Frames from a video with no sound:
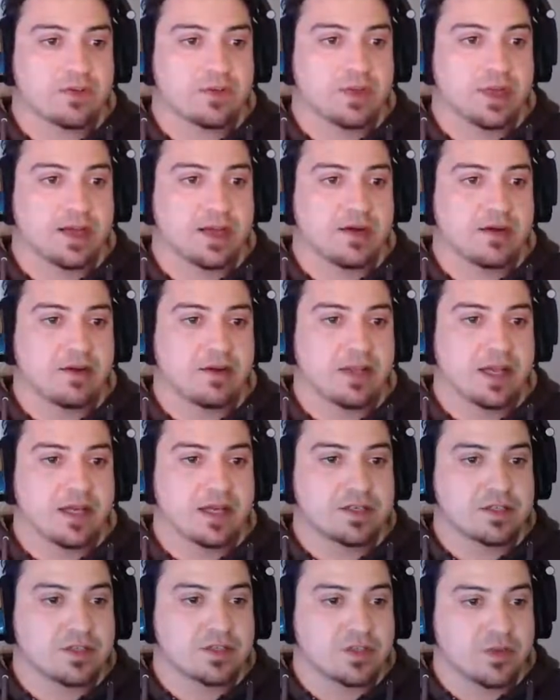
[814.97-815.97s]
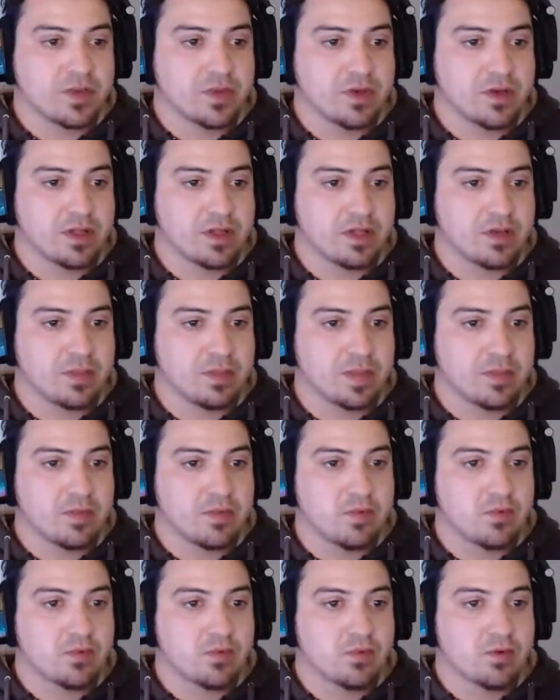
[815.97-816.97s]
layer of that just so we got a little bit
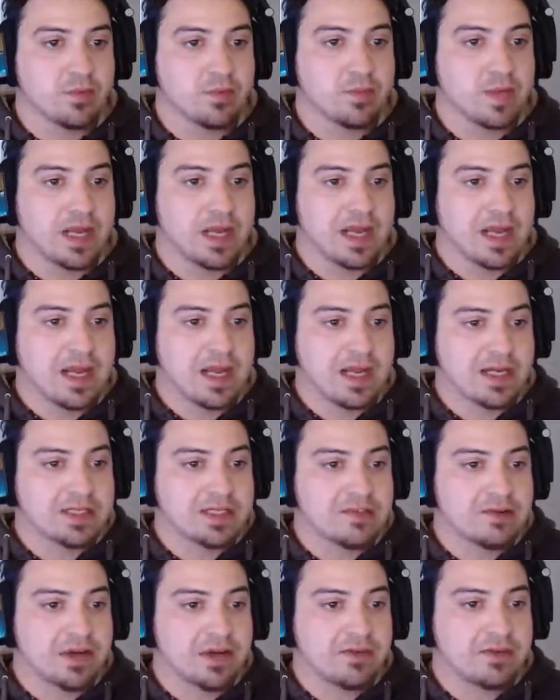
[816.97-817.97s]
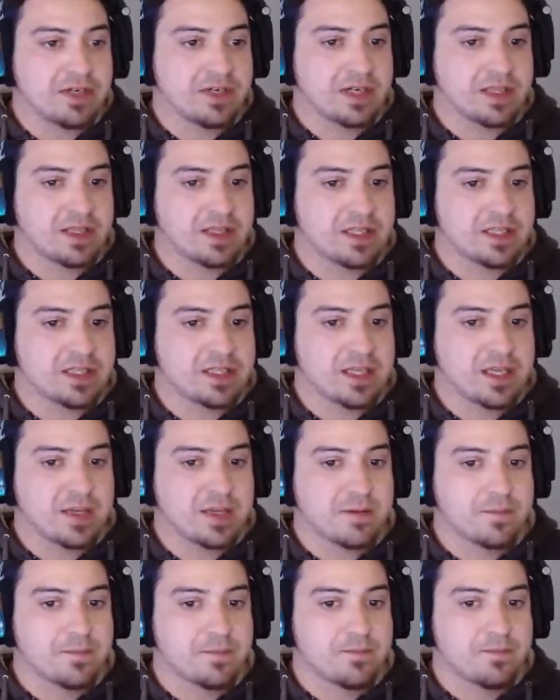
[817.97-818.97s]
more room. Still haven't done this thing.
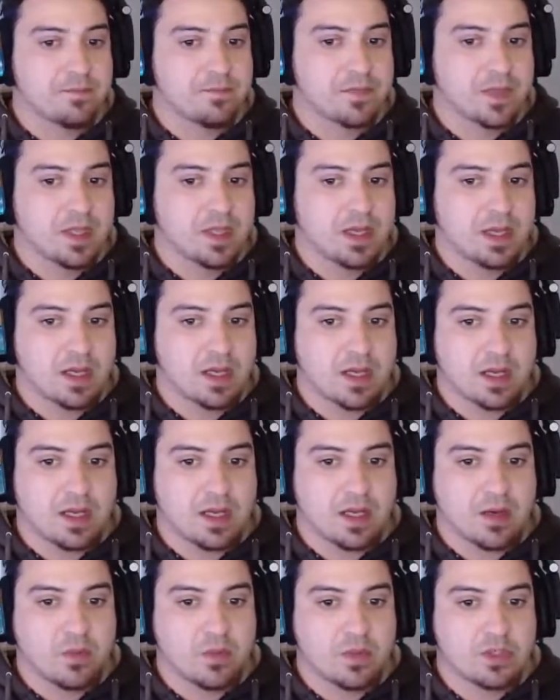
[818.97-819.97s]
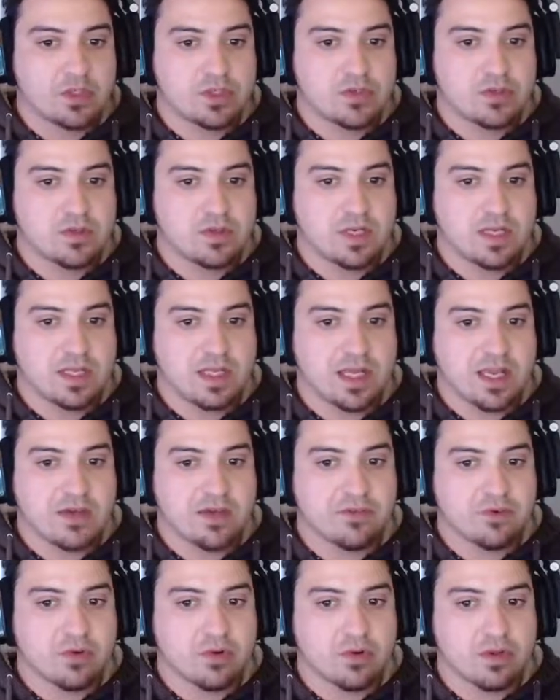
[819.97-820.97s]
We should nearly have
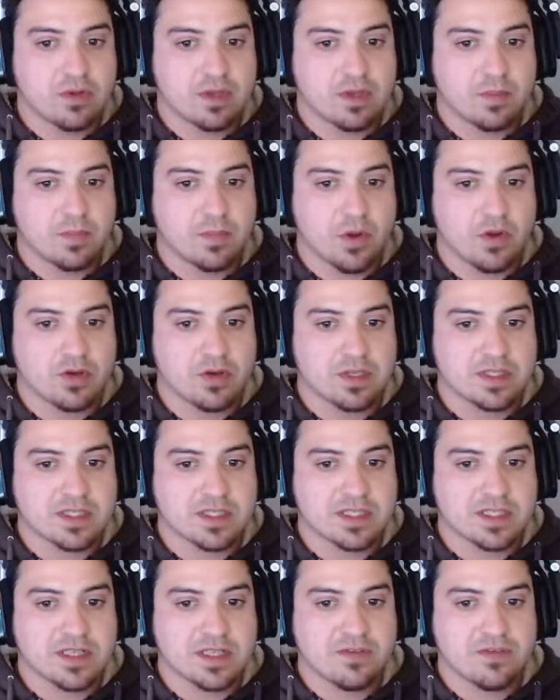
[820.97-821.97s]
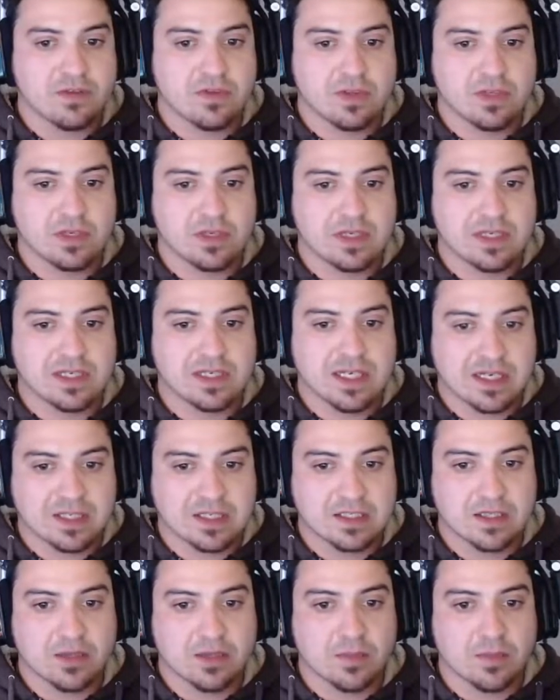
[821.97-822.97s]
all the components except for the
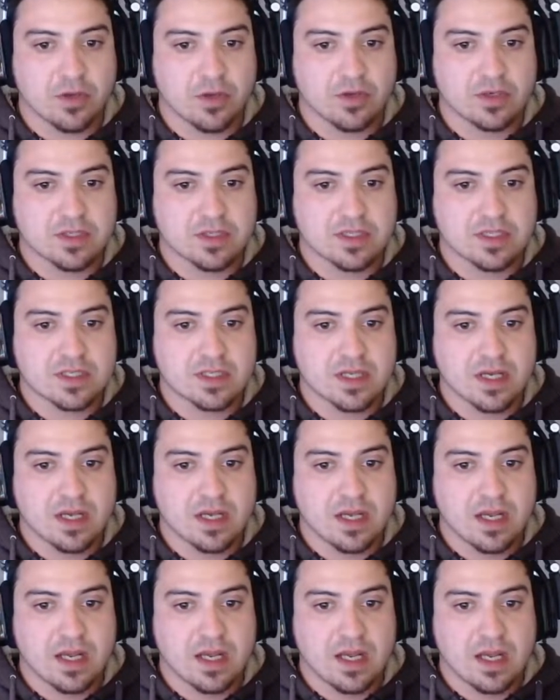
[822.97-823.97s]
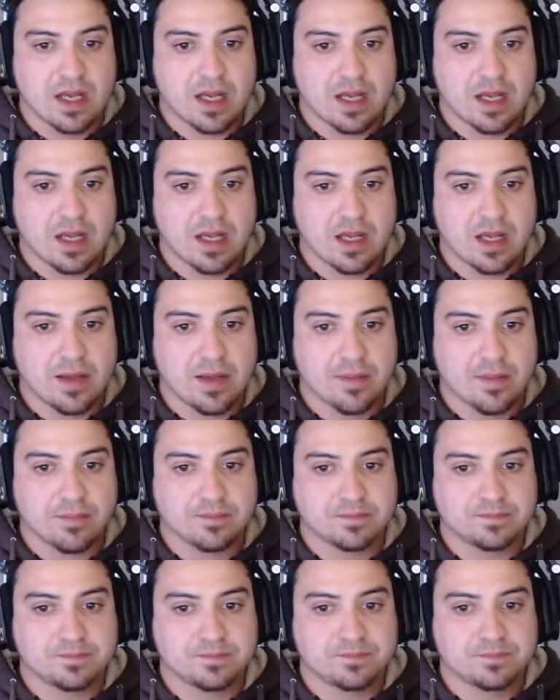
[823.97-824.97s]
detector components.
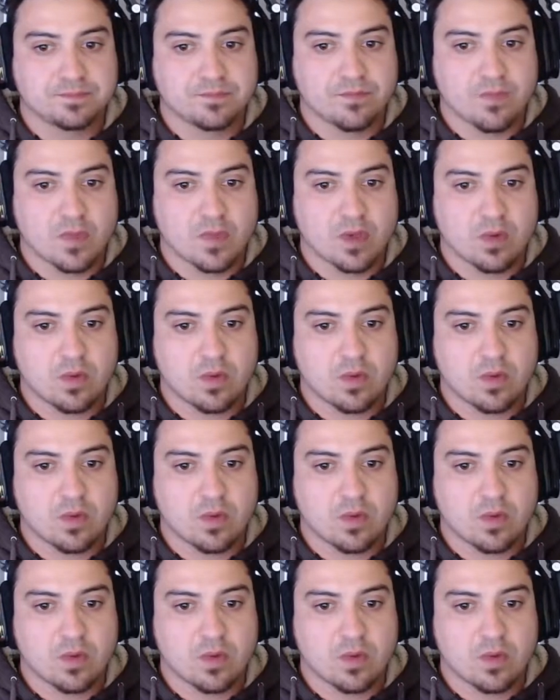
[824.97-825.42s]
We